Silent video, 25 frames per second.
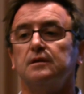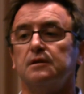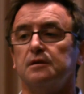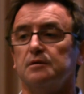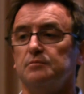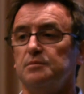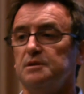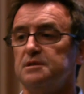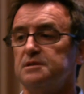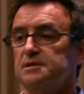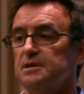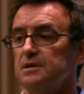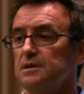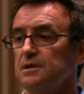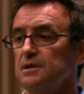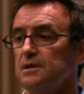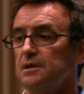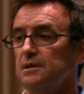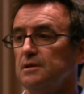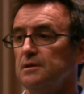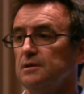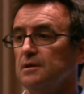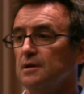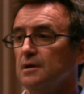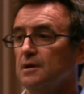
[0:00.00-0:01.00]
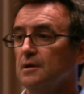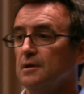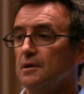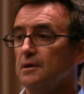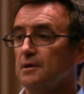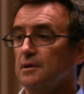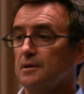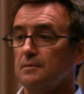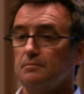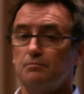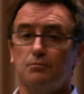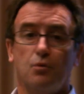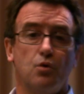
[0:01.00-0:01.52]
It could be sitting in
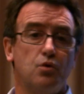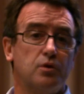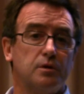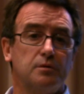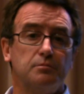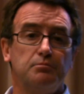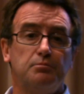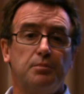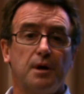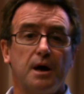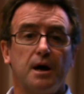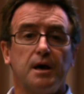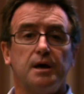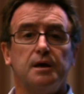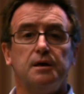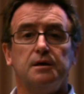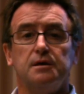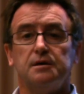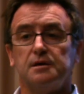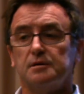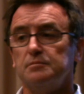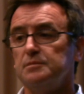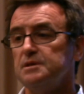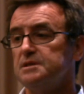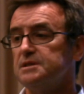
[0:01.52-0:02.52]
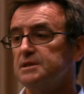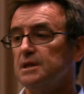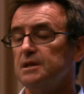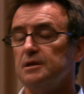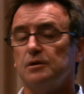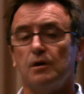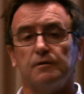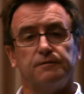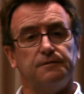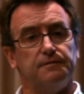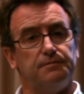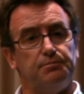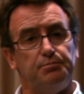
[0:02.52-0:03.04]
Moreton Bay, it can be sitting
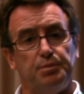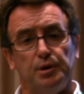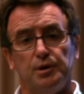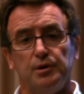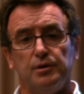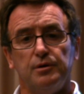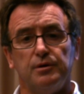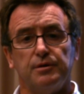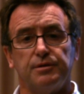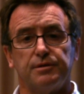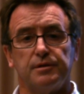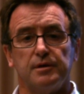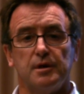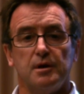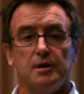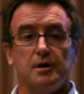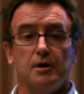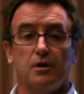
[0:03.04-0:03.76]
off of Perth,